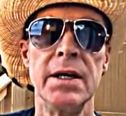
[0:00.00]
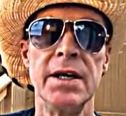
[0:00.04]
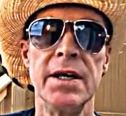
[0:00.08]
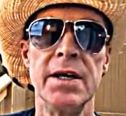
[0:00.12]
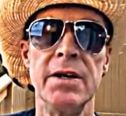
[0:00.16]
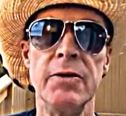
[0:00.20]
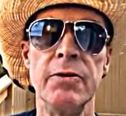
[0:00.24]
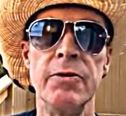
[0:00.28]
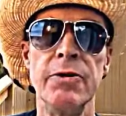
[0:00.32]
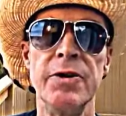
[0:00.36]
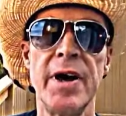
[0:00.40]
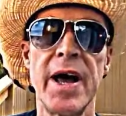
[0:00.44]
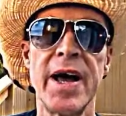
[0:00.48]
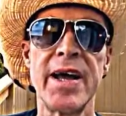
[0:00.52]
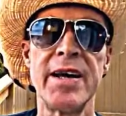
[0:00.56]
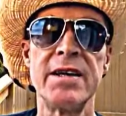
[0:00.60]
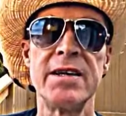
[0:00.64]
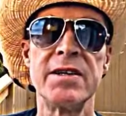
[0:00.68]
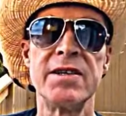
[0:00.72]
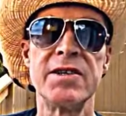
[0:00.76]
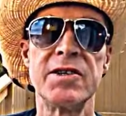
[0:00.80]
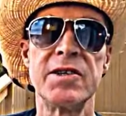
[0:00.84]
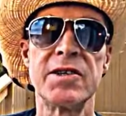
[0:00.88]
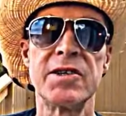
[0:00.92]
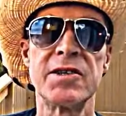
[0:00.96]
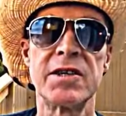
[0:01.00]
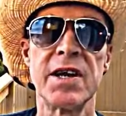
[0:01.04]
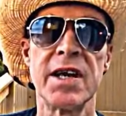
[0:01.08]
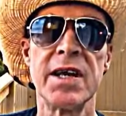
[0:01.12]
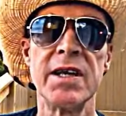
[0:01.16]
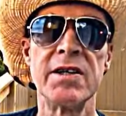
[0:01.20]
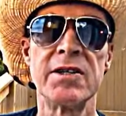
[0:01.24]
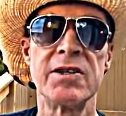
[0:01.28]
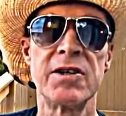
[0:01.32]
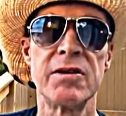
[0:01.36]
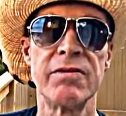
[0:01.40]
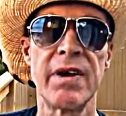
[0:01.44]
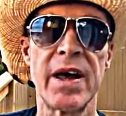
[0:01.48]
United
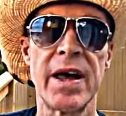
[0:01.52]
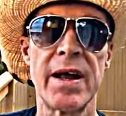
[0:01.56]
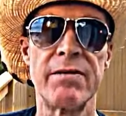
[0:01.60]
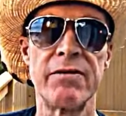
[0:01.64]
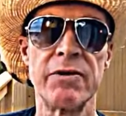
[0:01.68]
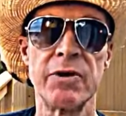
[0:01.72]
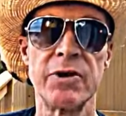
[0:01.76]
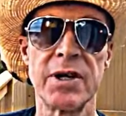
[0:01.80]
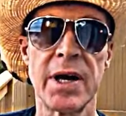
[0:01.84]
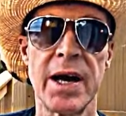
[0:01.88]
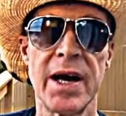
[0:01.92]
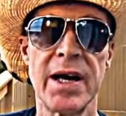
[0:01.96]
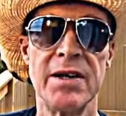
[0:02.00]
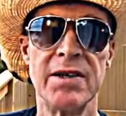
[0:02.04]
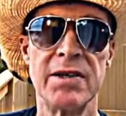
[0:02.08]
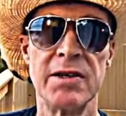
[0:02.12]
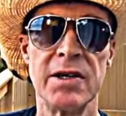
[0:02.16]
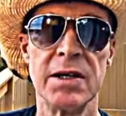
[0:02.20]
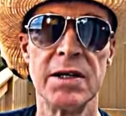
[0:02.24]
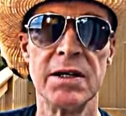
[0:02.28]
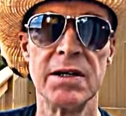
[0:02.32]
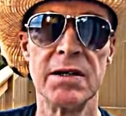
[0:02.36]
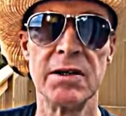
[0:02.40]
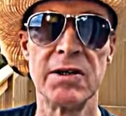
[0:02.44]
States of Advertising.